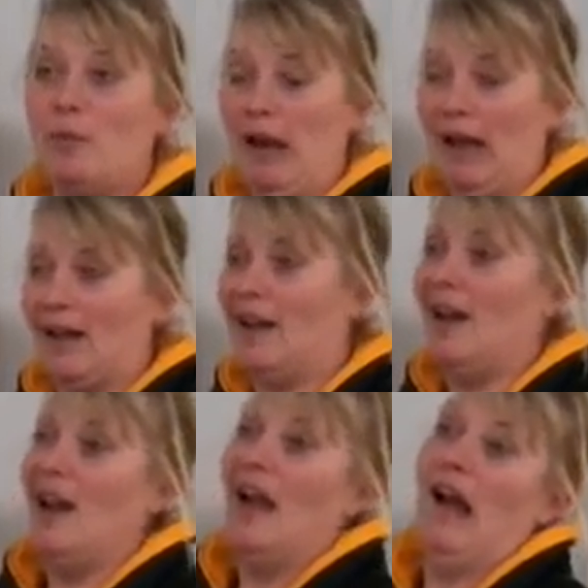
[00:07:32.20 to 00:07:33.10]
play.
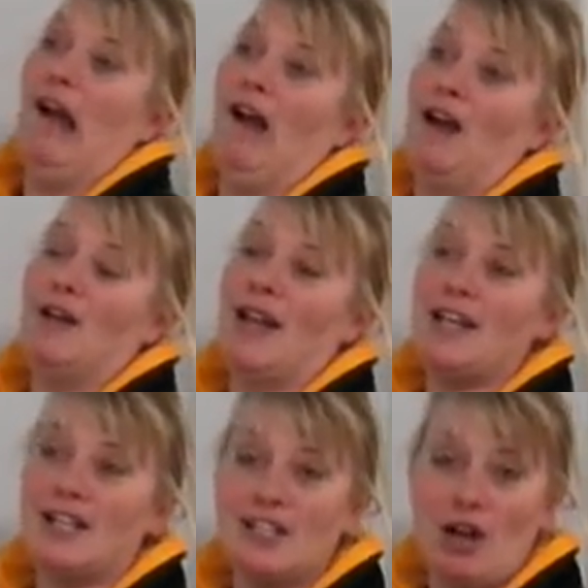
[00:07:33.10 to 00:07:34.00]
Uh,
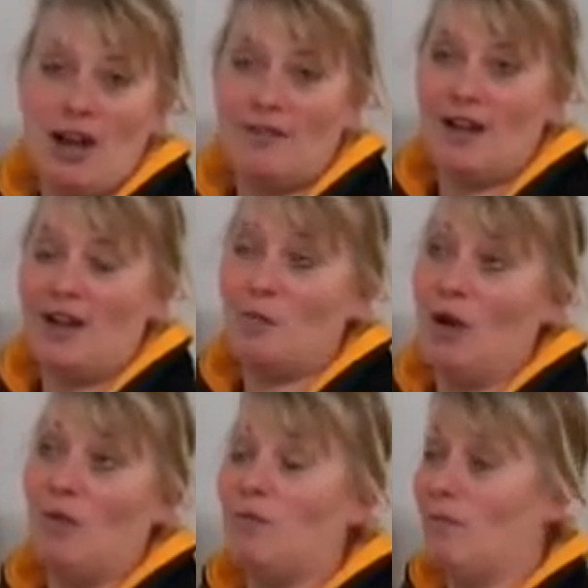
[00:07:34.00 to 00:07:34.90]
Lady Godiva,
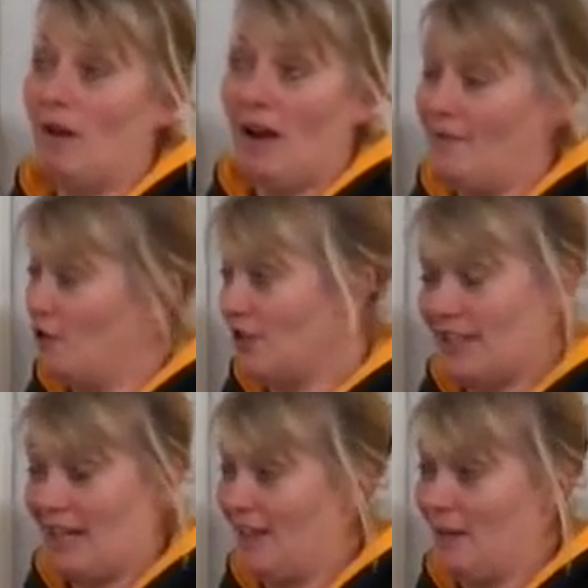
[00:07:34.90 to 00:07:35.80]
well, I haven't got to
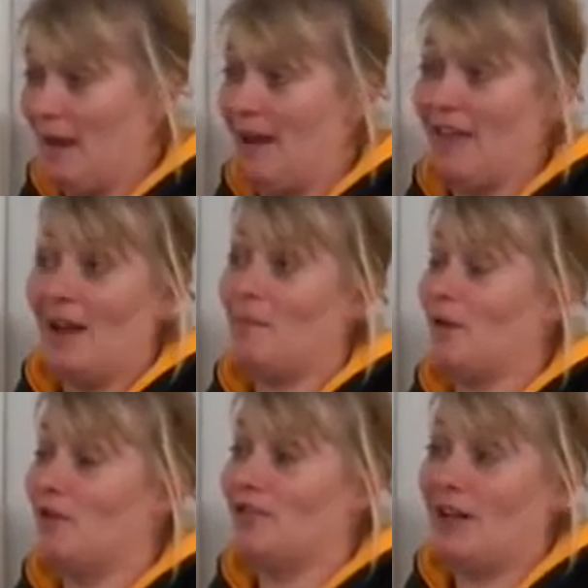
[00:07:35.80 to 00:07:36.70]
say anything about that
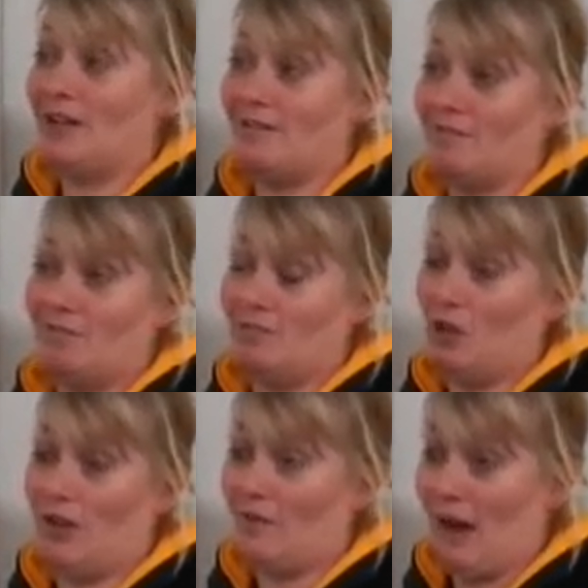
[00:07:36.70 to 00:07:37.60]
because they
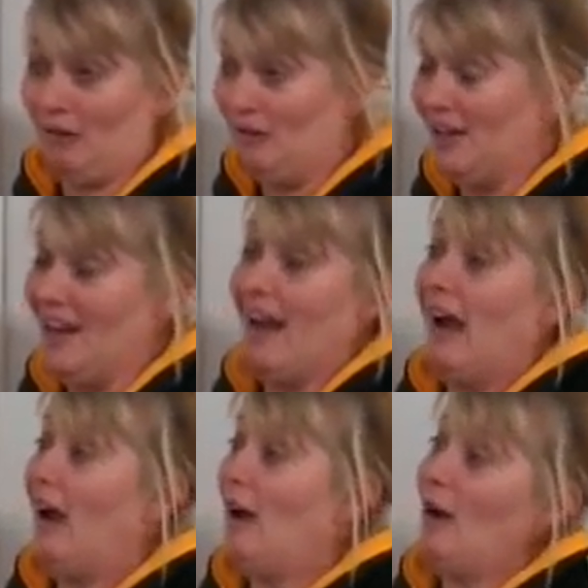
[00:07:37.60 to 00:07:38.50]
do their own.
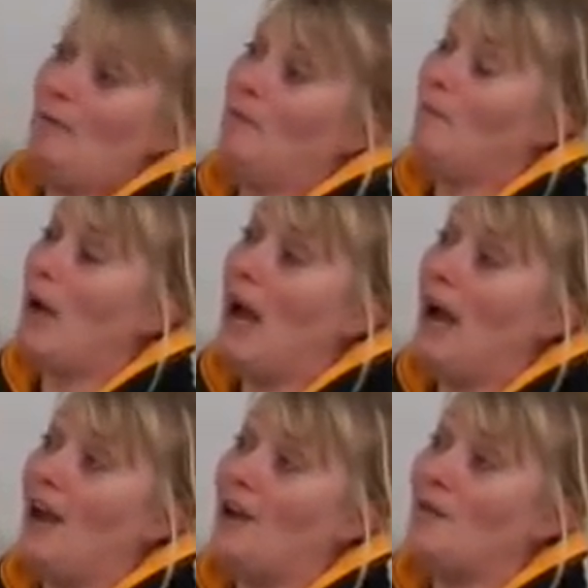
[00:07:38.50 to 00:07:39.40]
Um,
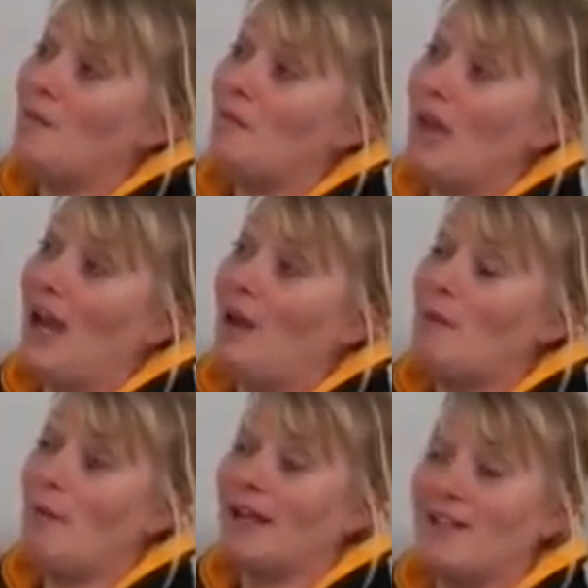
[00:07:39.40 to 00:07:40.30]
um uh,
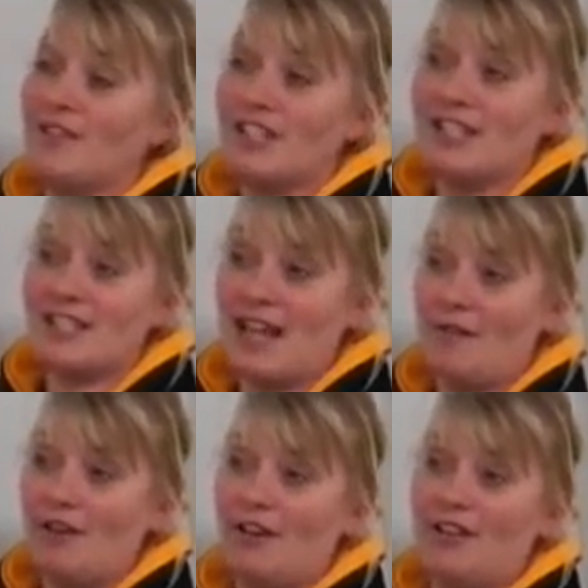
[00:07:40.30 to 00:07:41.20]
My Magnificent
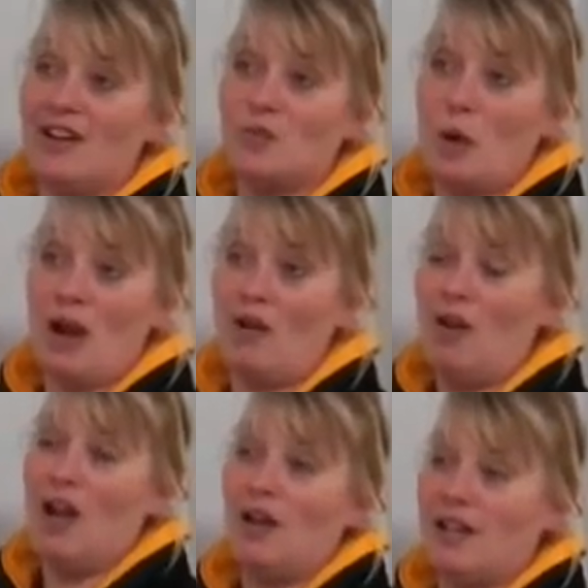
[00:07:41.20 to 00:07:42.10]
Seven as well.
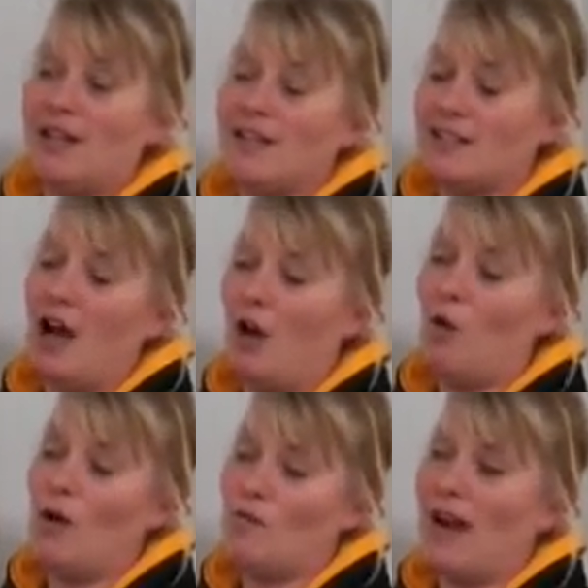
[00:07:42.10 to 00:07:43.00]
There's a
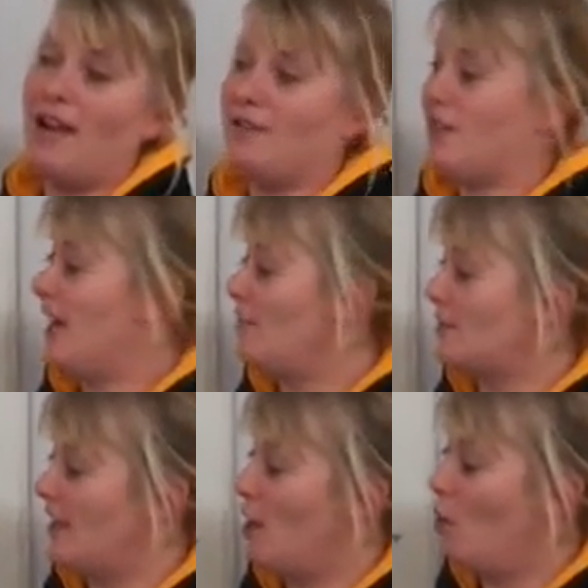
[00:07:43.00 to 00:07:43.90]
whole array of
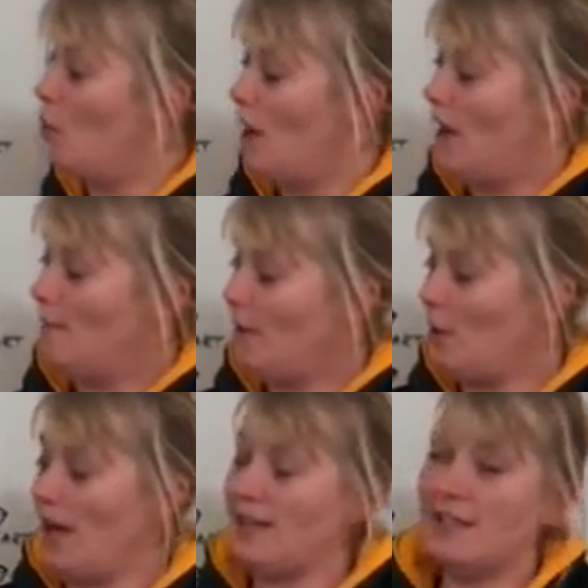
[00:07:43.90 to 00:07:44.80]
teams and they're all
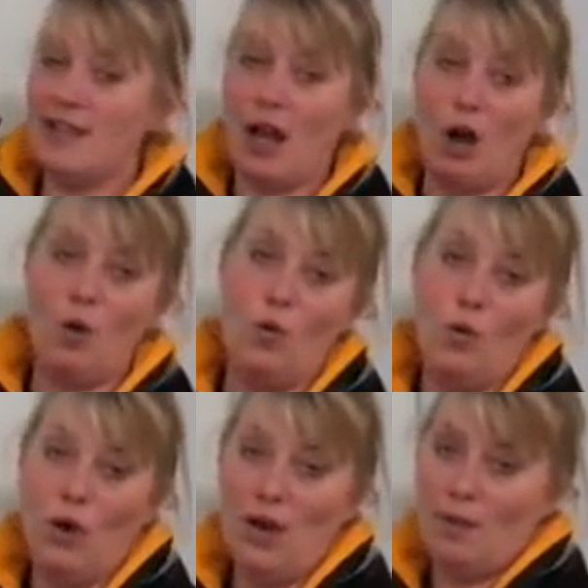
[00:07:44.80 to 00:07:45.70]
built into the whole
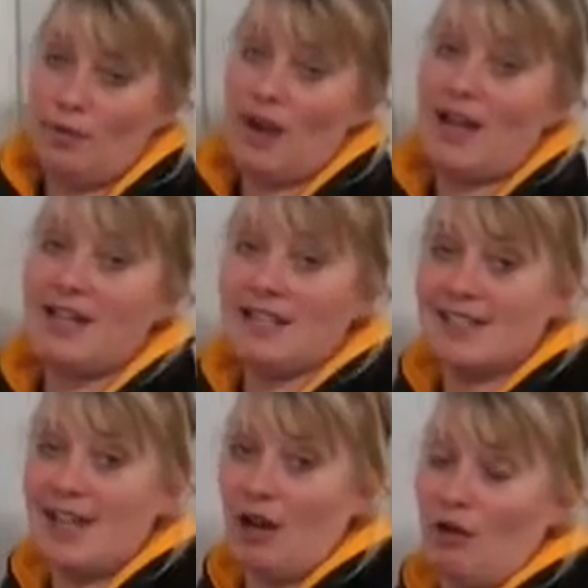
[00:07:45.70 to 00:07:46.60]
parade
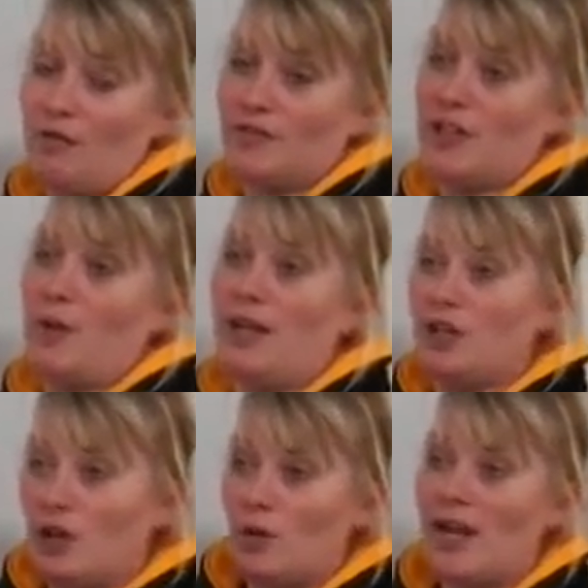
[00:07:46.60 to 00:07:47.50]
itself so
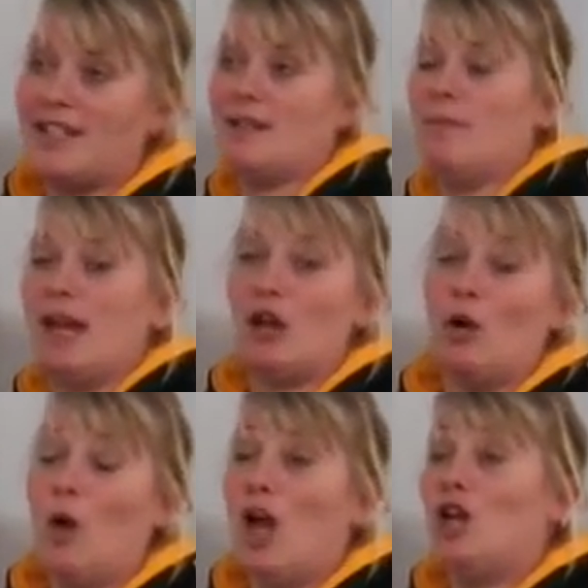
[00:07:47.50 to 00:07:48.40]
you
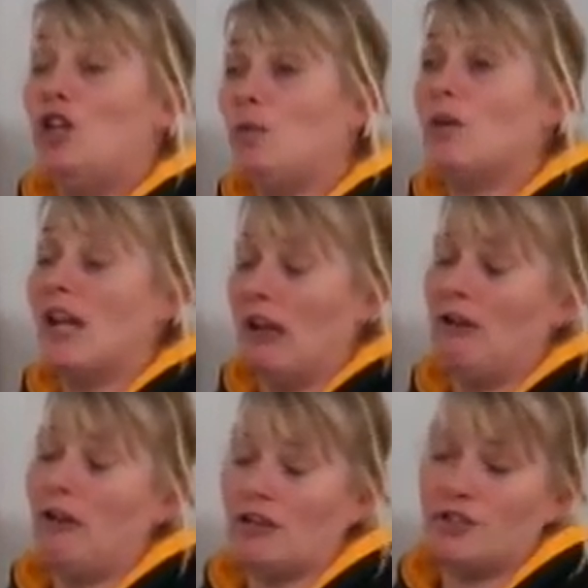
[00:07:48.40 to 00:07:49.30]
intermingle. You will
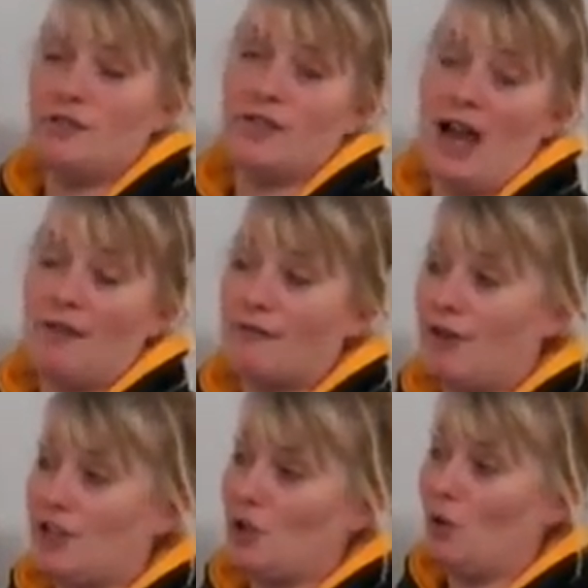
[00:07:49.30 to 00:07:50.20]
get lots of
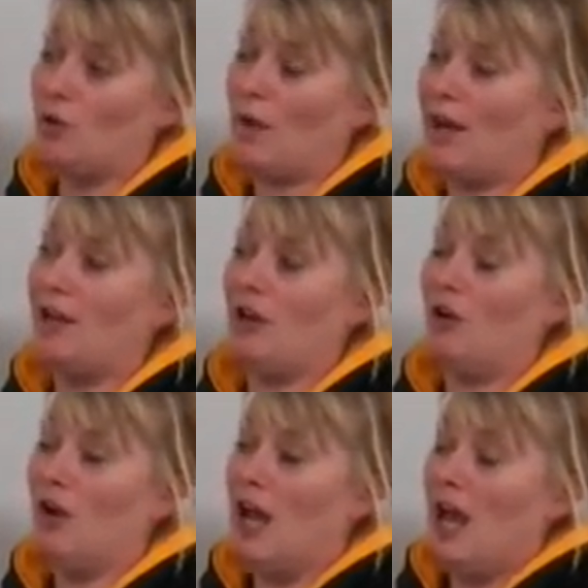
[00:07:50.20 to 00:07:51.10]
coverage all the way
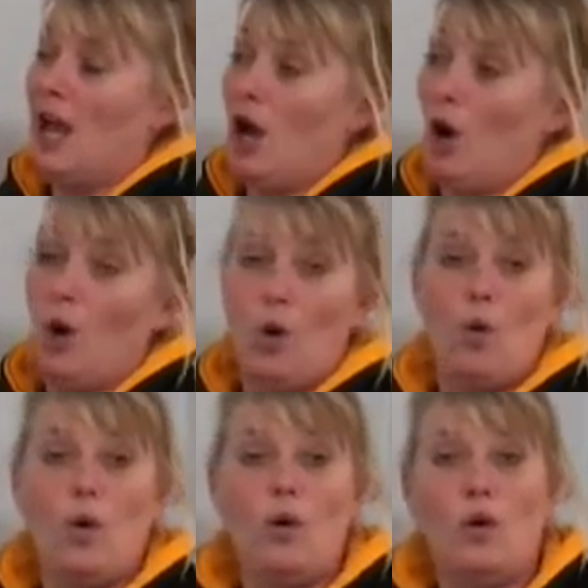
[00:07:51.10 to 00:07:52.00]
along.
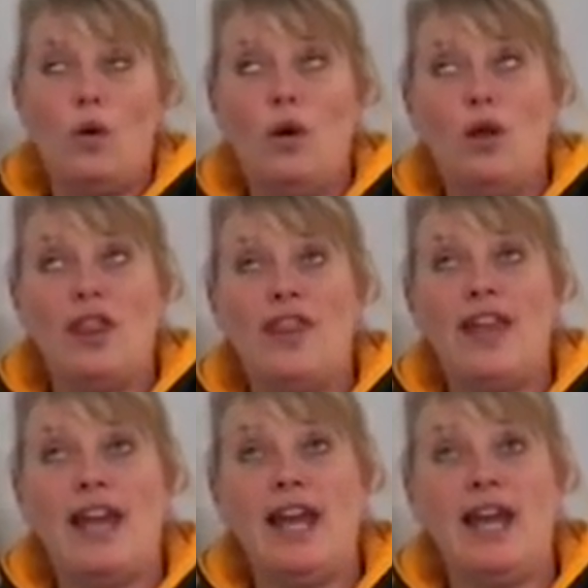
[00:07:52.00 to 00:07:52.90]
All
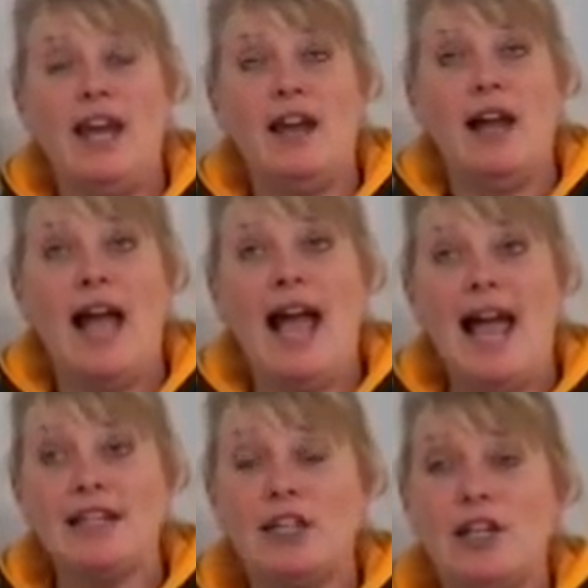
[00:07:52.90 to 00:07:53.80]
the
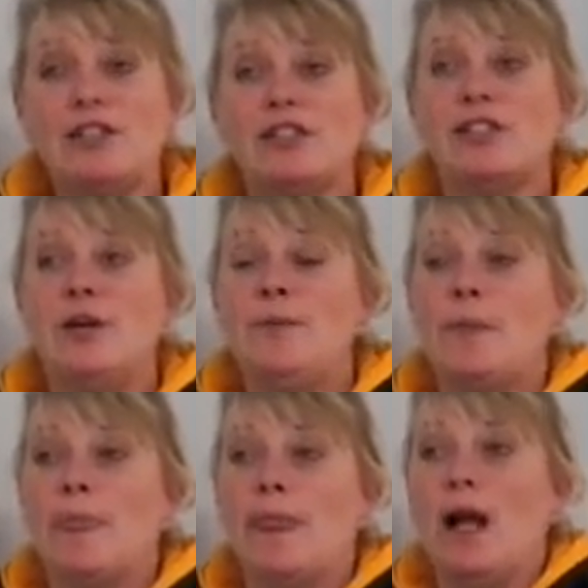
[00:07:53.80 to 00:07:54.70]
handlers
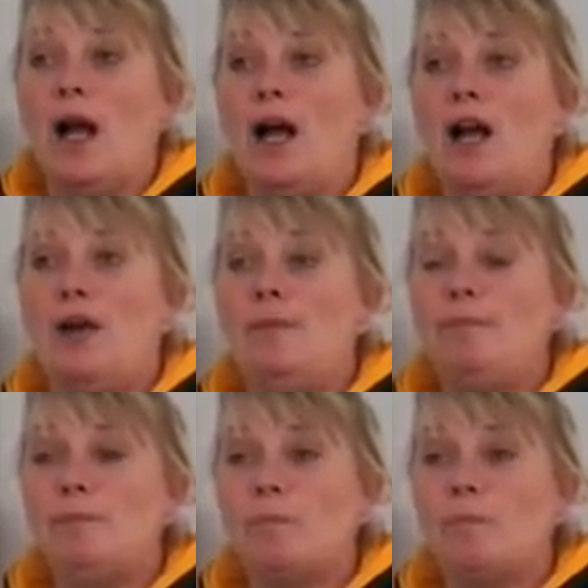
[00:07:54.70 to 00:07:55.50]
um,